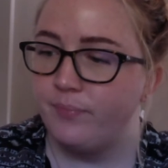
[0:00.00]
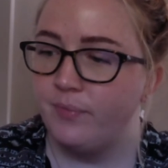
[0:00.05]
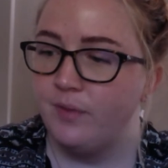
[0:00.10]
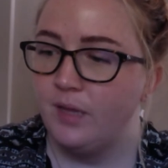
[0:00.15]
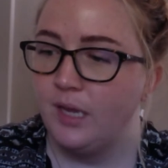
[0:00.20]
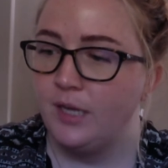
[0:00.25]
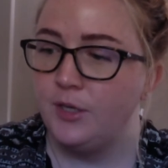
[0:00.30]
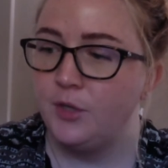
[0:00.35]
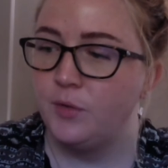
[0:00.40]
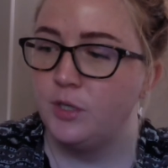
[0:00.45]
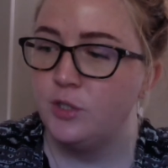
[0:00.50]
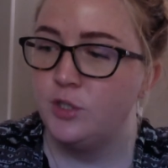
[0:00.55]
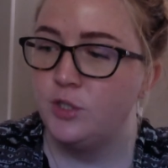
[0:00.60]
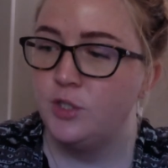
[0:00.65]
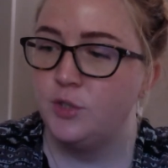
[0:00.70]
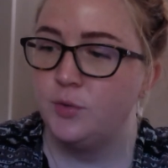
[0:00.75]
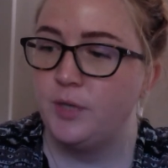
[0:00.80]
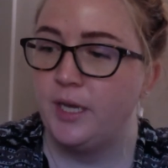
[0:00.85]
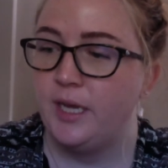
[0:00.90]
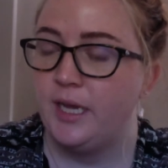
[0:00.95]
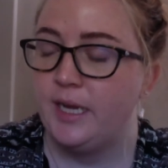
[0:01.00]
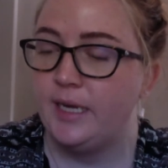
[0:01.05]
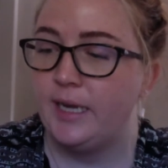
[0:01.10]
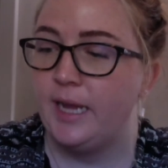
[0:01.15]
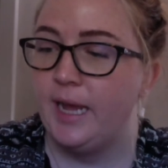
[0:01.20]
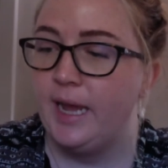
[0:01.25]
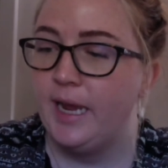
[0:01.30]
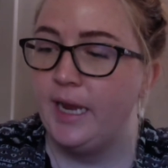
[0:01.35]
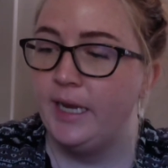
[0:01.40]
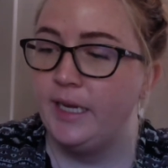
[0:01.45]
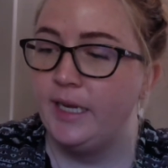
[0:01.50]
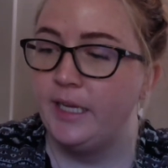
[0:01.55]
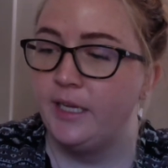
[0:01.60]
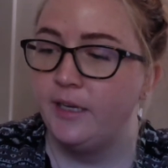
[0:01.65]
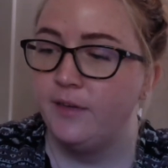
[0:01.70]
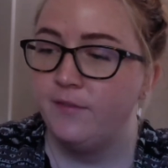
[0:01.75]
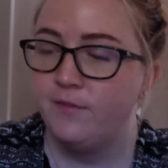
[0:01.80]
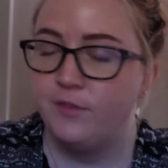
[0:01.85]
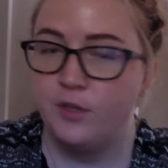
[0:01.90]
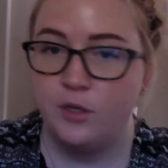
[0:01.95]
and you can do it in
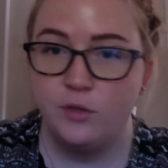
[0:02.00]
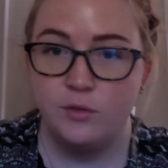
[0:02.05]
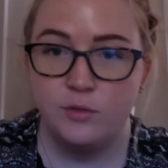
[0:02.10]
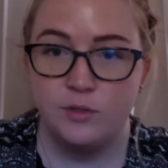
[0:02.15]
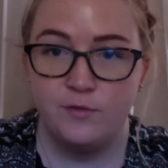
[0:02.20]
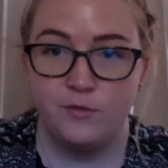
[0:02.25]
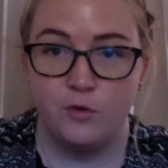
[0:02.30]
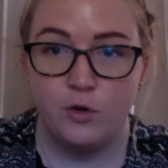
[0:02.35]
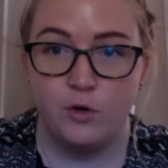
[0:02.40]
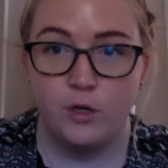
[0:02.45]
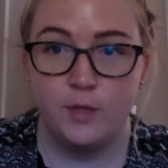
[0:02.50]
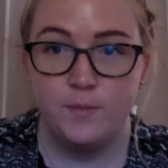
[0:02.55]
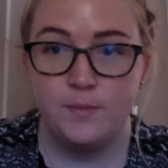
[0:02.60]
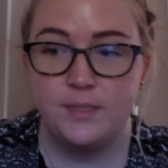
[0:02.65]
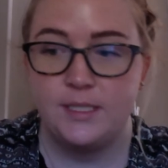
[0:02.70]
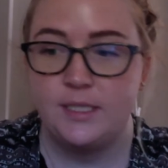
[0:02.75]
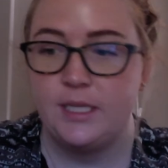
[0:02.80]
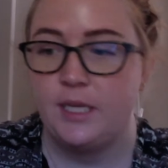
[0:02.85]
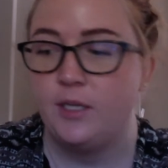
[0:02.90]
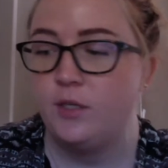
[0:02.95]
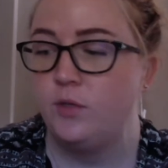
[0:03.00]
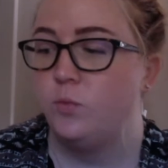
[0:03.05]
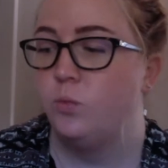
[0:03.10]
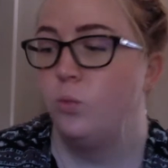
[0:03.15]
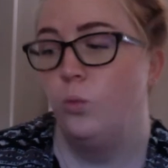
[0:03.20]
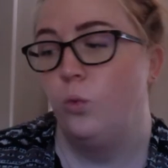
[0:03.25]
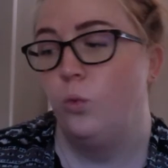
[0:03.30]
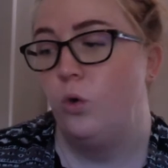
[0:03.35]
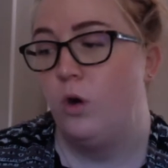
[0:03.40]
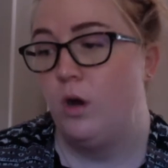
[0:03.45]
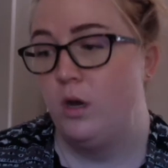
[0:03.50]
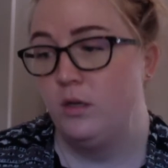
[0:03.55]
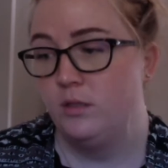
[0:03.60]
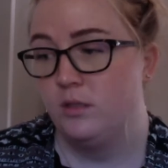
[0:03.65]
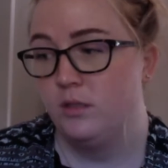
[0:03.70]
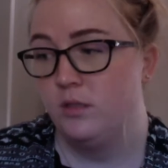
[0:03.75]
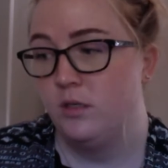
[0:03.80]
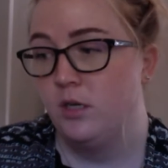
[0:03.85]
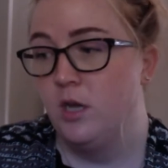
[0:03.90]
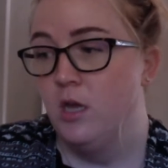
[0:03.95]
any of those forms that you
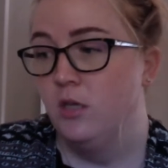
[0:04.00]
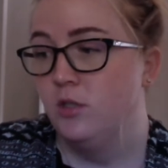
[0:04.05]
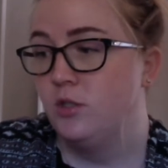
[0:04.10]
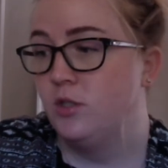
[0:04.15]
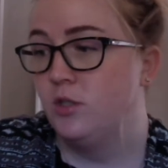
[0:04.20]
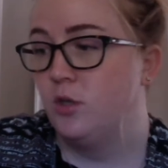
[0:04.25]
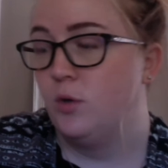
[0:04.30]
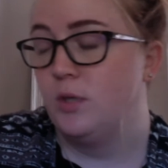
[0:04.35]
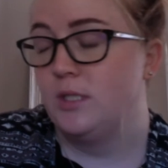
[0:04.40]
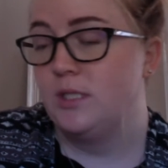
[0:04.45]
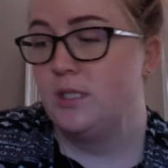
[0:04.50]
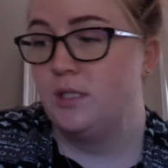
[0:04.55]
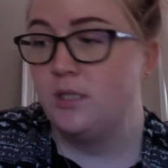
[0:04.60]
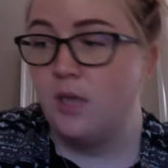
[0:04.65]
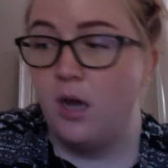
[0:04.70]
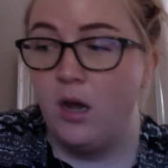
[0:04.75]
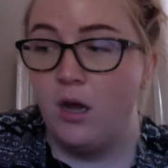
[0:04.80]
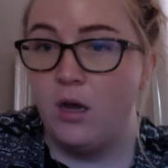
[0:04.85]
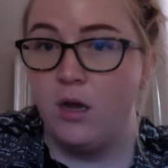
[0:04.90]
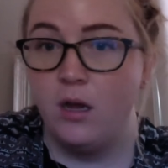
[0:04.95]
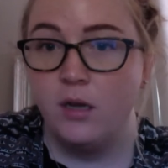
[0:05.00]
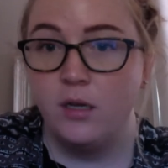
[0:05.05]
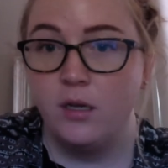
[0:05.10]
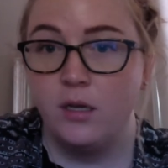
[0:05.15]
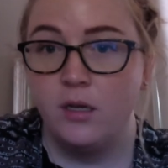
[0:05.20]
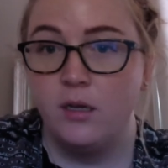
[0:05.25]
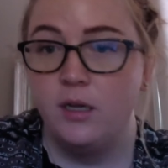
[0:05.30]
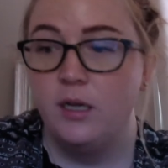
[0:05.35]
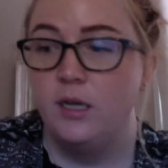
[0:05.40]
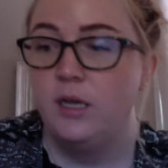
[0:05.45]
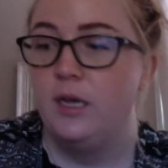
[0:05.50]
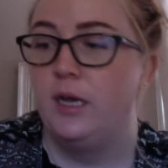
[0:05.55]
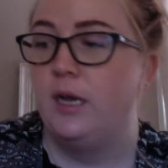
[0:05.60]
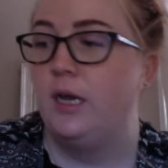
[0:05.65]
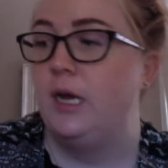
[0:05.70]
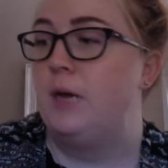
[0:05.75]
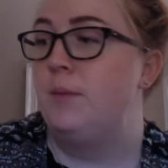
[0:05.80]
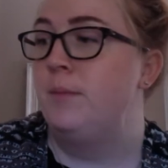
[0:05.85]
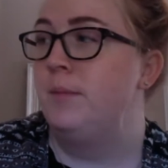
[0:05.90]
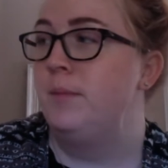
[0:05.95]
want. So a song,
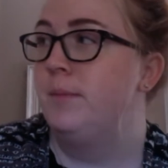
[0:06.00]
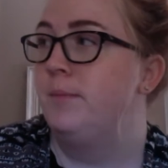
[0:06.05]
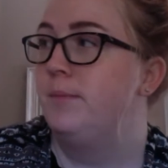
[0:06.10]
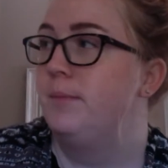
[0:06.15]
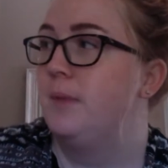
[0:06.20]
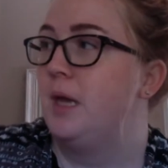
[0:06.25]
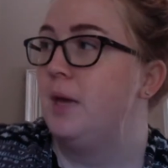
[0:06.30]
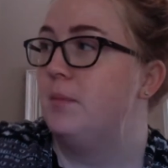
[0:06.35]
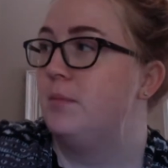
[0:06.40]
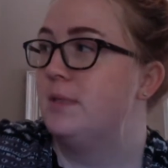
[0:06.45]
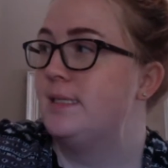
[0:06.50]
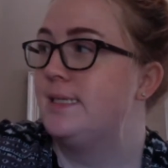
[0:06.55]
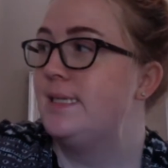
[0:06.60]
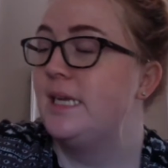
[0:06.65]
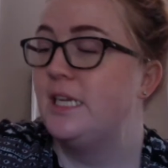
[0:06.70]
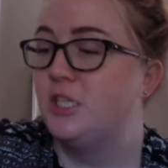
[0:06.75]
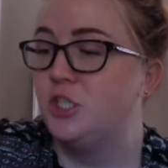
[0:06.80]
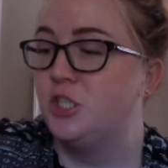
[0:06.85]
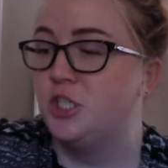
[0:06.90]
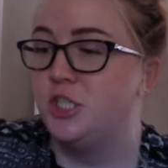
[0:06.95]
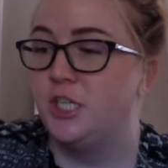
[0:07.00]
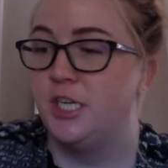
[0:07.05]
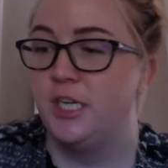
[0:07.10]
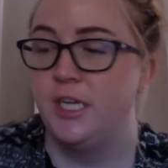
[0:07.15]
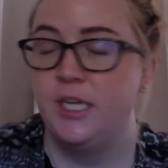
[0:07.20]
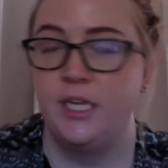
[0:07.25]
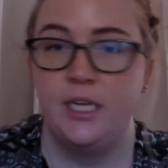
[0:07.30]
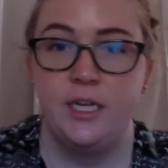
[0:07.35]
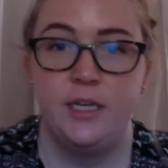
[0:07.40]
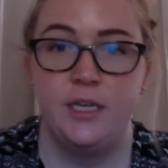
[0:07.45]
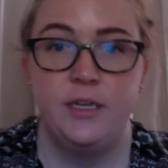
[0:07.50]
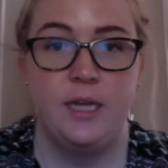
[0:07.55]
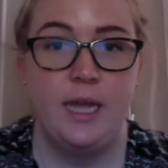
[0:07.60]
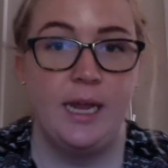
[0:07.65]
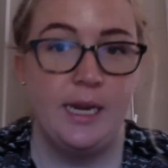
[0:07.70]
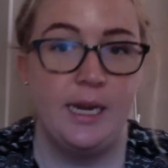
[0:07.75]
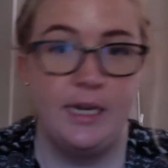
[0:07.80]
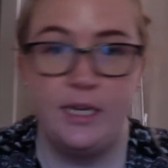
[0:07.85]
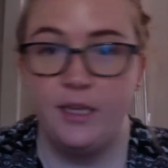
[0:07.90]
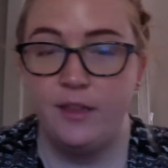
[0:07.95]
a petition,
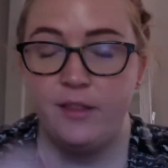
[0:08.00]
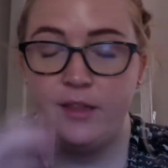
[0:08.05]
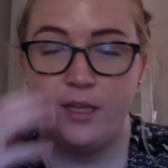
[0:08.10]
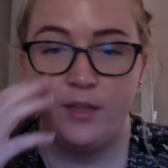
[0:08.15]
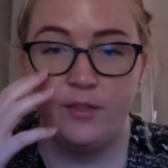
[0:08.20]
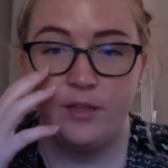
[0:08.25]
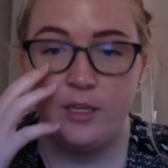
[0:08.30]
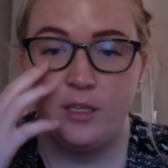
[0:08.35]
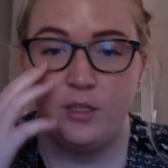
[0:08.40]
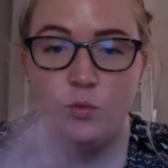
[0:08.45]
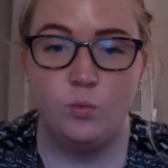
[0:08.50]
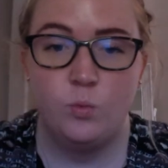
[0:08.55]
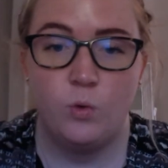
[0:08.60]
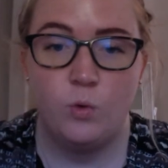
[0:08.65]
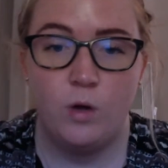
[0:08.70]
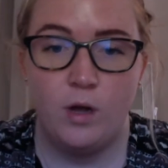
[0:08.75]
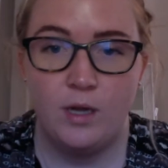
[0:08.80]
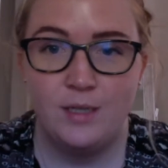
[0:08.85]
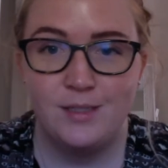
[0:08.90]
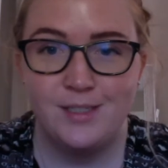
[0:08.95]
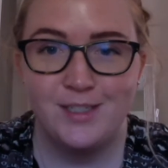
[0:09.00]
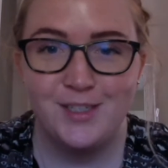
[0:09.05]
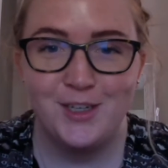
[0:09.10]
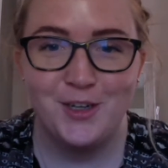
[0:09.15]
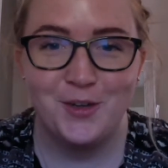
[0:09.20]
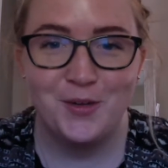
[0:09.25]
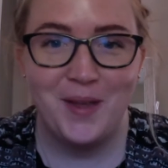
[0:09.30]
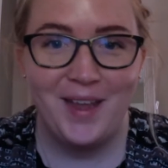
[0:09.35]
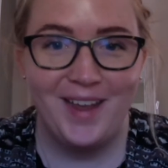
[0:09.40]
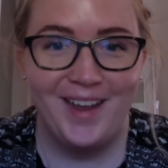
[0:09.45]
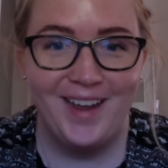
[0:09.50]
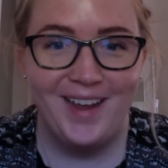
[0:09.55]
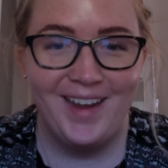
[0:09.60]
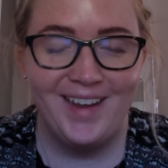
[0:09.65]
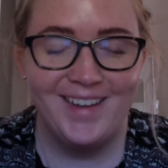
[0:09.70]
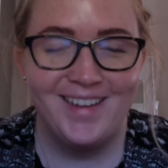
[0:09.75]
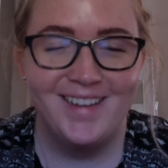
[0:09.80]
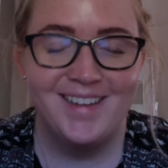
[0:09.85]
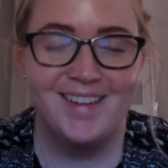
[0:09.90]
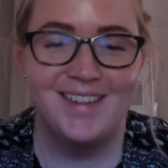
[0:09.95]
anything that you want, okay?
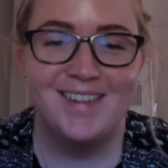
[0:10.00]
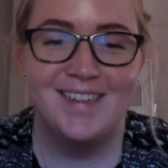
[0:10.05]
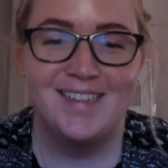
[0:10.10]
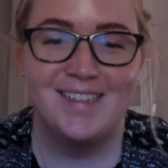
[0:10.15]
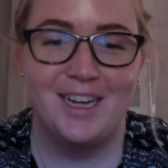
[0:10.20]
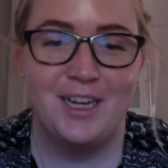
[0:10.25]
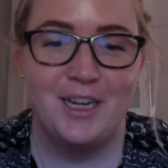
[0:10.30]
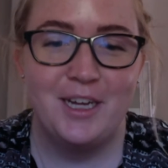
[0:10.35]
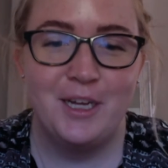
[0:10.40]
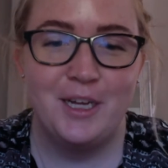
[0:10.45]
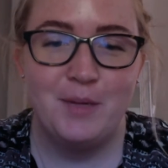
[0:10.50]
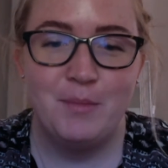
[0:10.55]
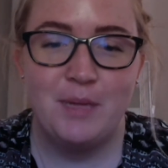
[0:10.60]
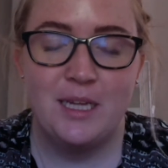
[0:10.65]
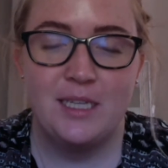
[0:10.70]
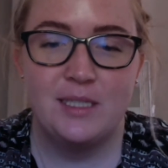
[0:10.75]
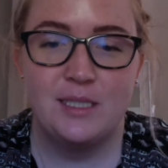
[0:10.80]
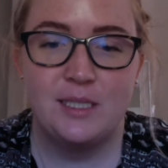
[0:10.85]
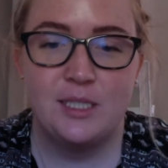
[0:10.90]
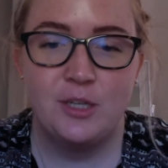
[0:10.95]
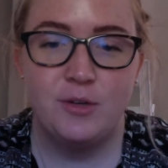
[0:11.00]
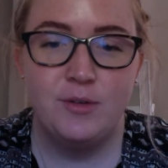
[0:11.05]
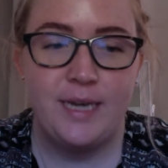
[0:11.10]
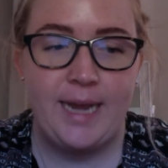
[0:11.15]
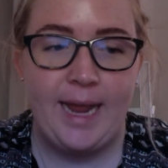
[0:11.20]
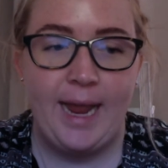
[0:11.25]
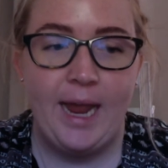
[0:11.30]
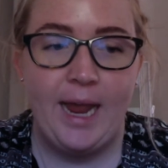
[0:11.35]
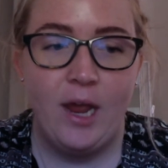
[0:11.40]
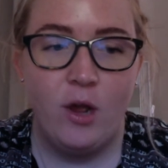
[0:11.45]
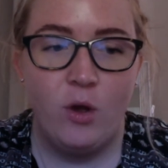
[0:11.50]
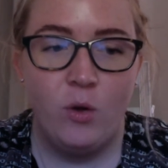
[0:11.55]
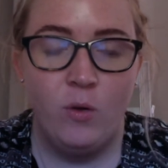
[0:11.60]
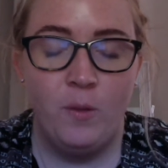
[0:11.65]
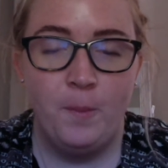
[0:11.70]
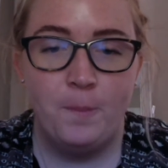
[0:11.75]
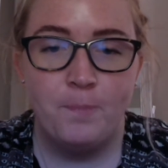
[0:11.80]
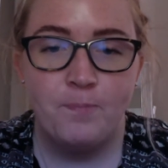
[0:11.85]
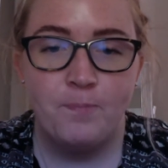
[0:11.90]
And so now